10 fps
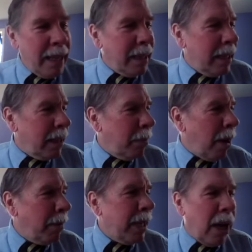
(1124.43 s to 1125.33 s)
I think
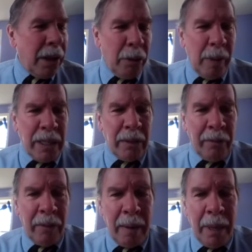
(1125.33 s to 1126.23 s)
there are probably other
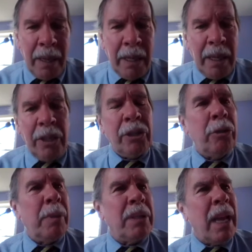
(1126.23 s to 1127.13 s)
ways of framing the
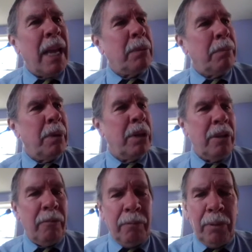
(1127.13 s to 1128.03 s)
issue besides
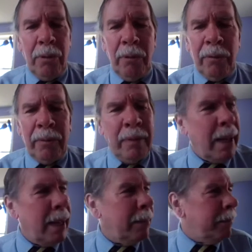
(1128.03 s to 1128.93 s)
burden of
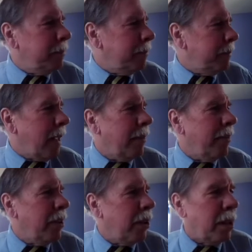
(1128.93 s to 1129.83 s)
proof. I've
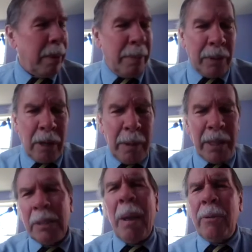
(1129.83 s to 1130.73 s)
heard other people
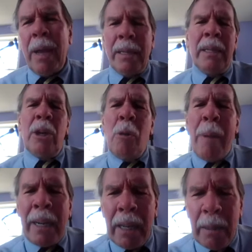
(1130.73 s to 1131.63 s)
talk about this. By the way, to
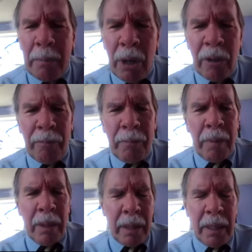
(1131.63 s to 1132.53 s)
go back to the burden of
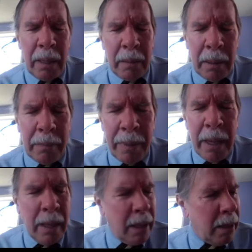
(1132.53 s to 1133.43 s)
the
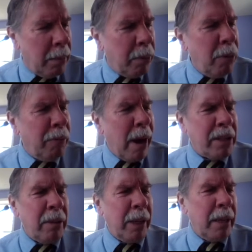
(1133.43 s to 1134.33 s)
proof
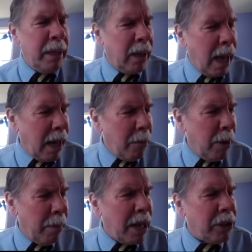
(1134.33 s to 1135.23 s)
proximity deal,
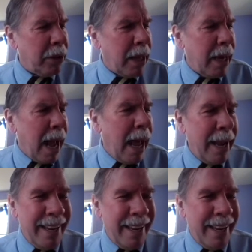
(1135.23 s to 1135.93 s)
I will mention that